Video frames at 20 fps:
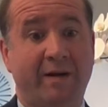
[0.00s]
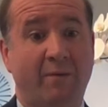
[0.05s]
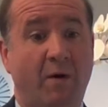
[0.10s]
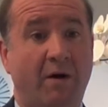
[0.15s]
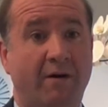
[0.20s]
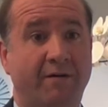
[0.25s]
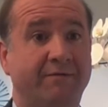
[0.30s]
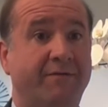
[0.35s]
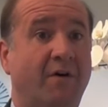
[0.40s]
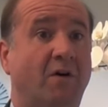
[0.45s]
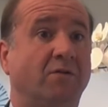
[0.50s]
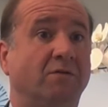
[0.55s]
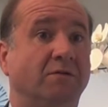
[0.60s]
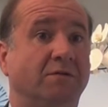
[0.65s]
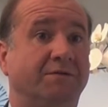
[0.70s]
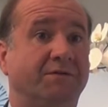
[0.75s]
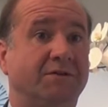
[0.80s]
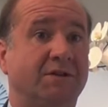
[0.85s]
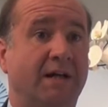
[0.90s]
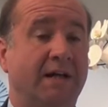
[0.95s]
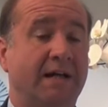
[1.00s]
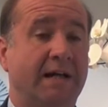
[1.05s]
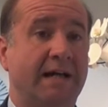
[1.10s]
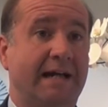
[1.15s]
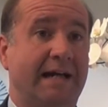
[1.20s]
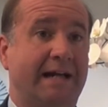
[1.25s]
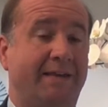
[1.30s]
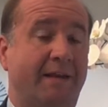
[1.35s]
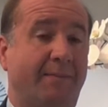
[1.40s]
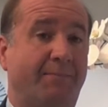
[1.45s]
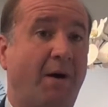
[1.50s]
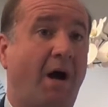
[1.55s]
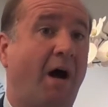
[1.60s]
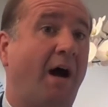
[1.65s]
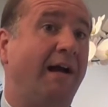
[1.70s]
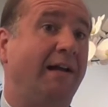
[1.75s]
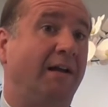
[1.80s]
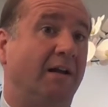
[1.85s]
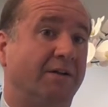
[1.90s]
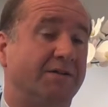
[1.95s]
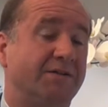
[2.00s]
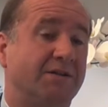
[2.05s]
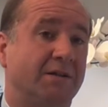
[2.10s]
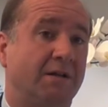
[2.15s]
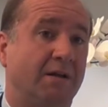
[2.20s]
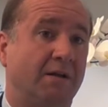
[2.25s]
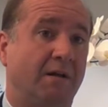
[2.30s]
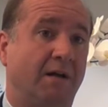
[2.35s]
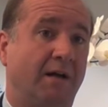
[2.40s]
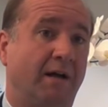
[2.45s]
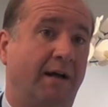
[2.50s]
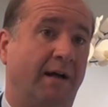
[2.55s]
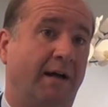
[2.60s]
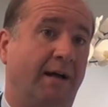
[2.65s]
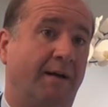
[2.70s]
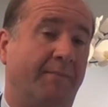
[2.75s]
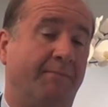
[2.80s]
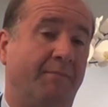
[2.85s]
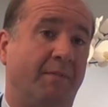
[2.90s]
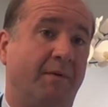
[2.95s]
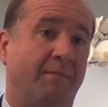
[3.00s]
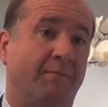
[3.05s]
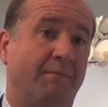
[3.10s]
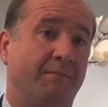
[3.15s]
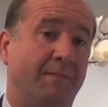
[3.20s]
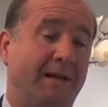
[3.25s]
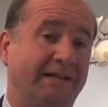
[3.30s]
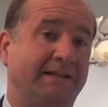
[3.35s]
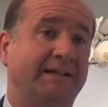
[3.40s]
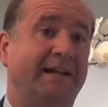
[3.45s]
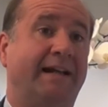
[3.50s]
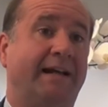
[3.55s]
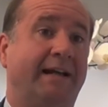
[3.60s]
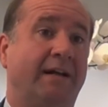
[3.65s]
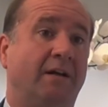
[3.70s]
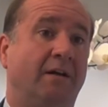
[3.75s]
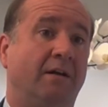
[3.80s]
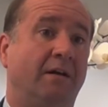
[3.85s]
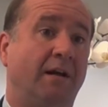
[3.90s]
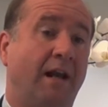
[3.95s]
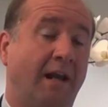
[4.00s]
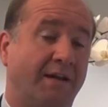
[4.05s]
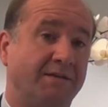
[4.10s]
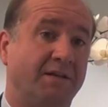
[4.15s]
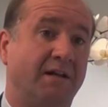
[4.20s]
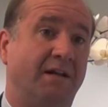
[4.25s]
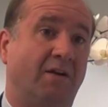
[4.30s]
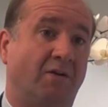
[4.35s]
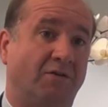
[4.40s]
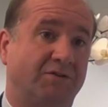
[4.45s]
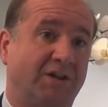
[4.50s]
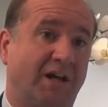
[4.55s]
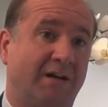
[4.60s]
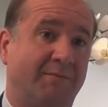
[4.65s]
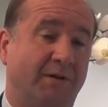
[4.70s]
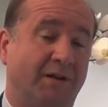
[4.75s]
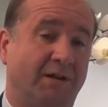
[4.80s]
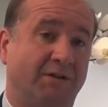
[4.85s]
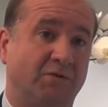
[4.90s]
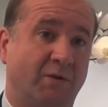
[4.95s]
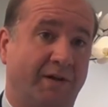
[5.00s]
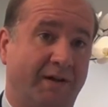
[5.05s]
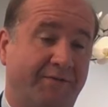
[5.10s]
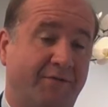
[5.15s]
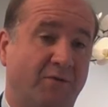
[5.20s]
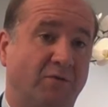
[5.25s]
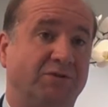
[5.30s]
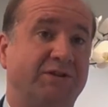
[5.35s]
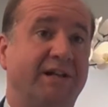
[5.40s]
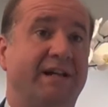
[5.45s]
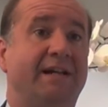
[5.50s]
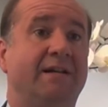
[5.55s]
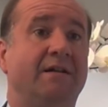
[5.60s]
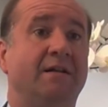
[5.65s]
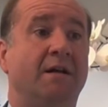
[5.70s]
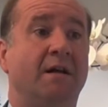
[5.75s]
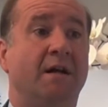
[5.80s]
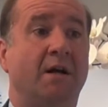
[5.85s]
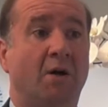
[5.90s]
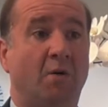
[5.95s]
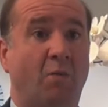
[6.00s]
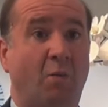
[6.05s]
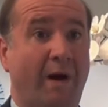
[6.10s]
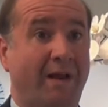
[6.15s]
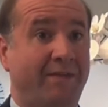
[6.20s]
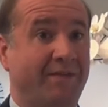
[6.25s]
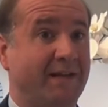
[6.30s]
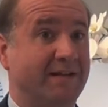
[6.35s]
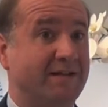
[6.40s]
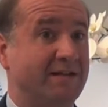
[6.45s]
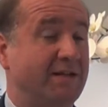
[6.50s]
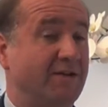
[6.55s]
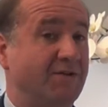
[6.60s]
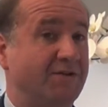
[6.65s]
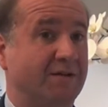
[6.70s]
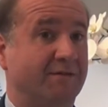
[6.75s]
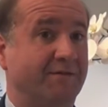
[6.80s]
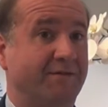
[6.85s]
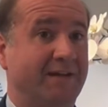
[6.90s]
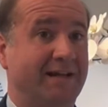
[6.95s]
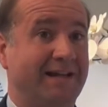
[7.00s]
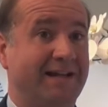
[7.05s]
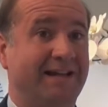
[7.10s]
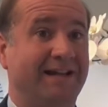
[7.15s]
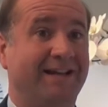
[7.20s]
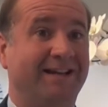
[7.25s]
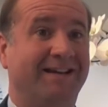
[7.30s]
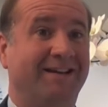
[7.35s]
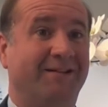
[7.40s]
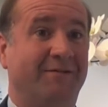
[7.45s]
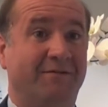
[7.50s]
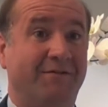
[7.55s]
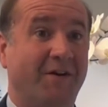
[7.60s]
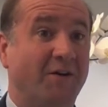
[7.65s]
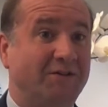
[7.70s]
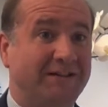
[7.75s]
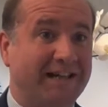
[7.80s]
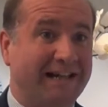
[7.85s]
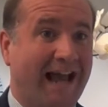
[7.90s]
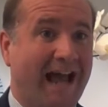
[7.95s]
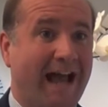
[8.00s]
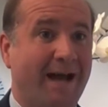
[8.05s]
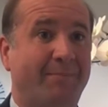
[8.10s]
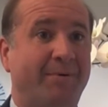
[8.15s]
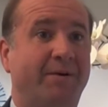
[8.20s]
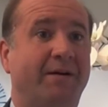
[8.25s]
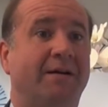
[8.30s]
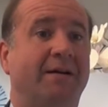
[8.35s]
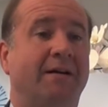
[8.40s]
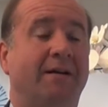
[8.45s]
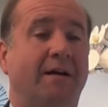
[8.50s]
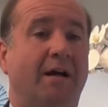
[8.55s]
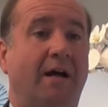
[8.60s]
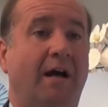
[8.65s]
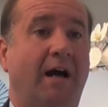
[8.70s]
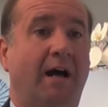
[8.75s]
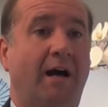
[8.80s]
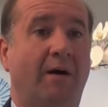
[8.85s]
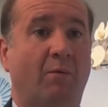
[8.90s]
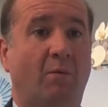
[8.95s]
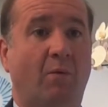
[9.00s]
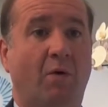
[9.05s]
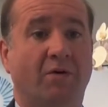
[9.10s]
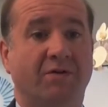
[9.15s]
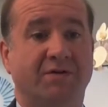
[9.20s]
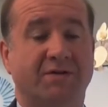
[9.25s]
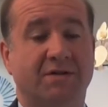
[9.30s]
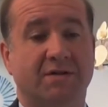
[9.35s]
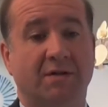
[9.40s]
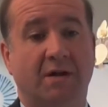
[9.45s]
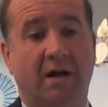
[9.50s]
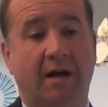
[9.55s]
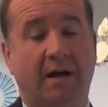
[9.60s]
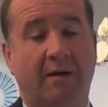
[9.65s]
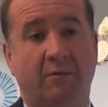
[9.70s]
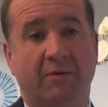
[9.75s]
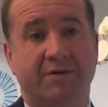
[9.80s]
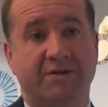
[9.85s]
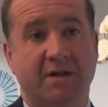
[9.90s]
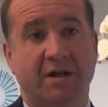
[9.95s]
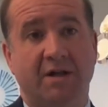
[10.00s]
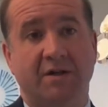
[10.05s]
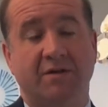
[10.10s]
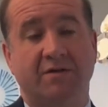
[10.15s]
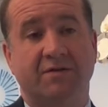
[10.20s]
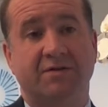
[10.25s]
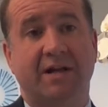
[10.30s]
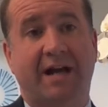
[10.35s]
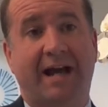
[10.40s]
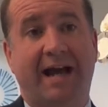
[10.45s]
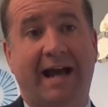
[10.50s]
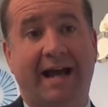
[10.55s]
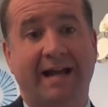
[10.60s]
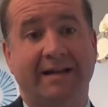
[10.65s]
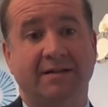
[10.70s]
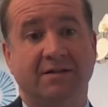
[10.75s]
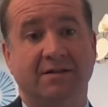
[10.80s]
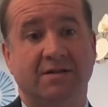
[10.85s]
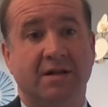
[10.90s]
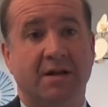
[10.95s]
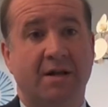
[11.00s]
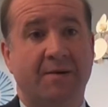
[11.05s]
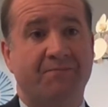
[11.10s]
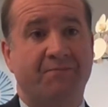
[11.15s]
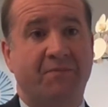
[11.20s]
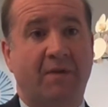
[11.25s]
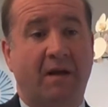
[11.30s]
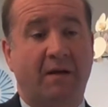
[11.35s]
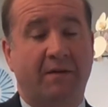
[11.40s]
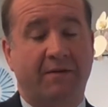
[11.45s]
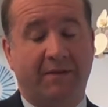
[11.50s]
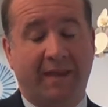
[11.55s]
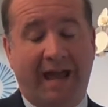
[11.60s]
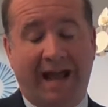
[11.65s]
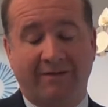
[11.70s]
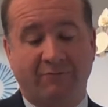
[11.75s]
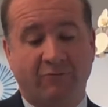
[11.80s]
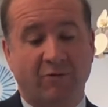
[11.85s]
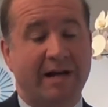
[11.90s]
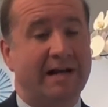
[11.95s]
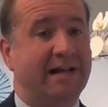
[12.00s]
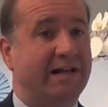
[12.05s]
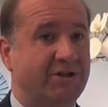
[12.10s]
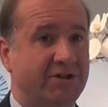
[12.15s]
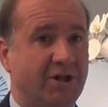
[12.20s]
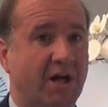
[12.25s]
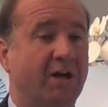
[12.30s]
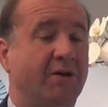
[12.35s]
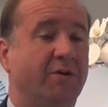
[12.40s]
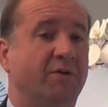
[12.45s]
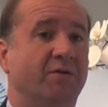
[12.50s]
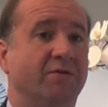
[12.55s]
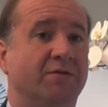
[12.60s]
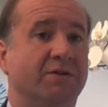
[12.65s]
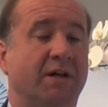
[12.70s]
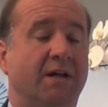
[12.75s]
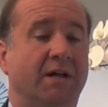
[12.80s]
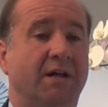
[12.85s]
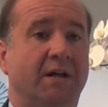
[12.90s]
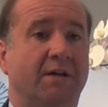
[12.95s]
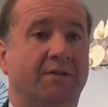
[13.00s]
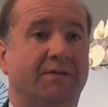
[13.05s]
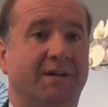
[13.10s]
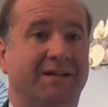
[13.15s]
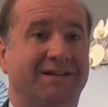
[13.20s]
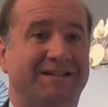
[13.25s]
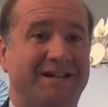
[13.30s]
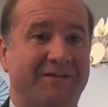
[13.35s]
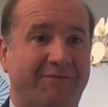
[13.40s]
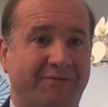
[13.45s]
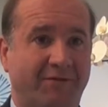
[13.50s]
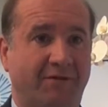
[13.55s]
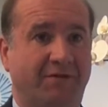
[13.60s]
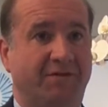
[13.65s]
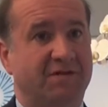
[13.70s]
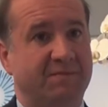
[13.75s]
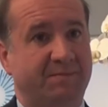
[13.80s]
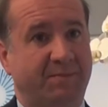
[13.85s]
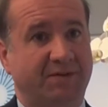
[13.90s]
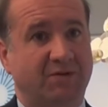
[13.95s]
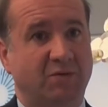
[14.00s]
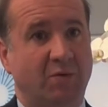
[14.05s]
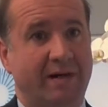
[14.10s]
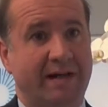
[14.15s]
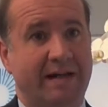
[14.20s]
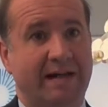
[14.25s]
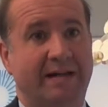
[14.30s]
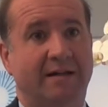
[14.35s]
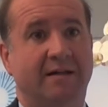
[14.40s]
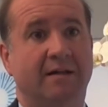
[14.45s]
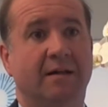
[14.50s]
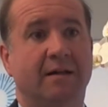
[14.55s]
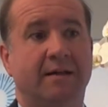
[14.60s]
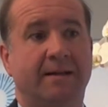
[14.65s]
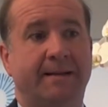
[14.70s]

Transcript: were involved in the pilot meeting in London in October 2014 when this use of the voting app was used, and that really showed the difference between